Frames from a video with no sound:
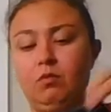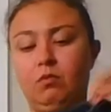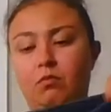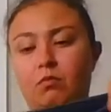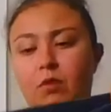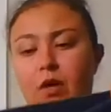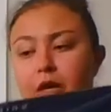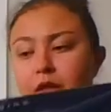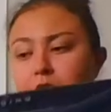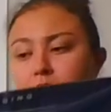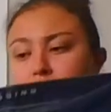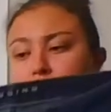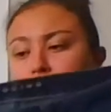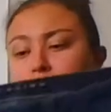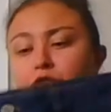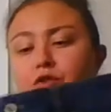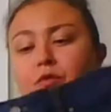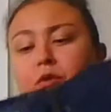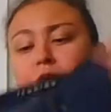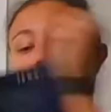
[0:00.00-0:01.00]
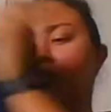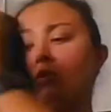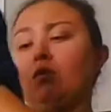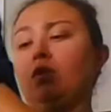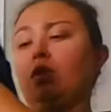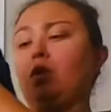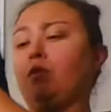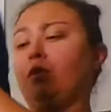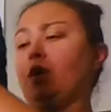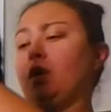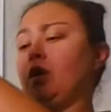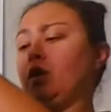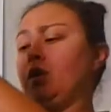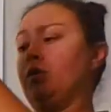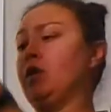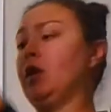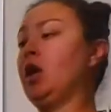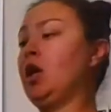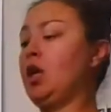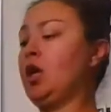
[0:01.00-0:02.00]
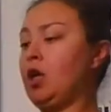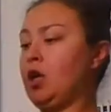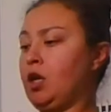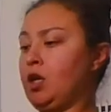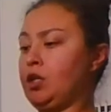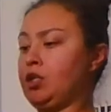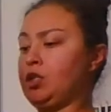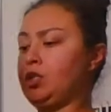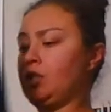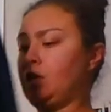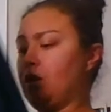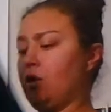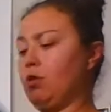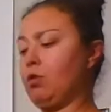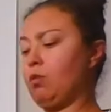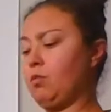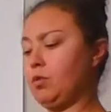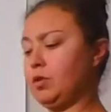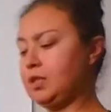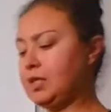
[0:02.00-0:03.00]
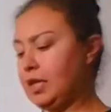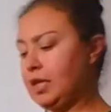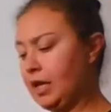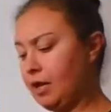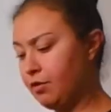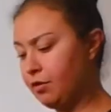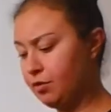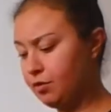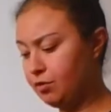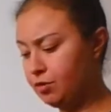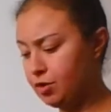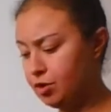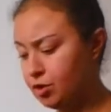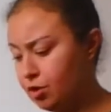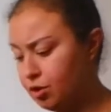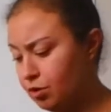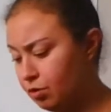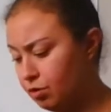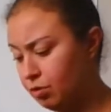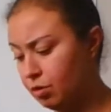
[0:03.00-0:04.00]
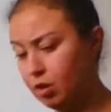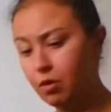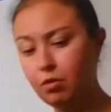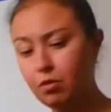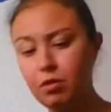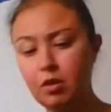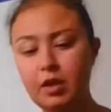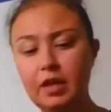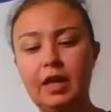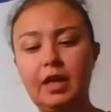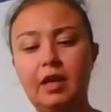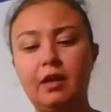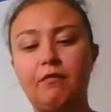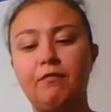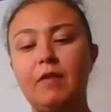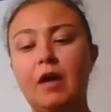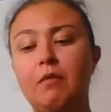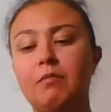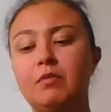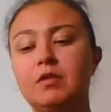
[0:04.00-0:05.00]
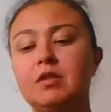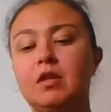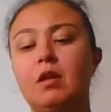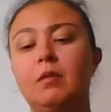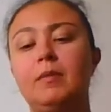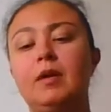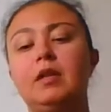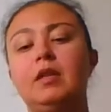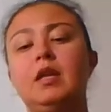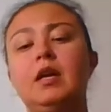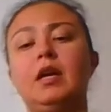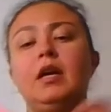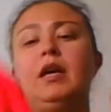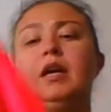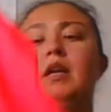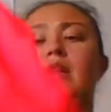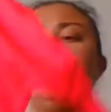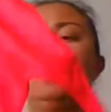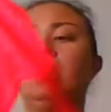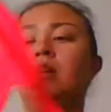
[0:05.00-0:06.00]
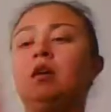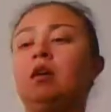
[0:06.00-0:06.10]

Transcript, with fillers: way that they're doing their logo. So we'll see how those do locally. If not, we'll sell them online.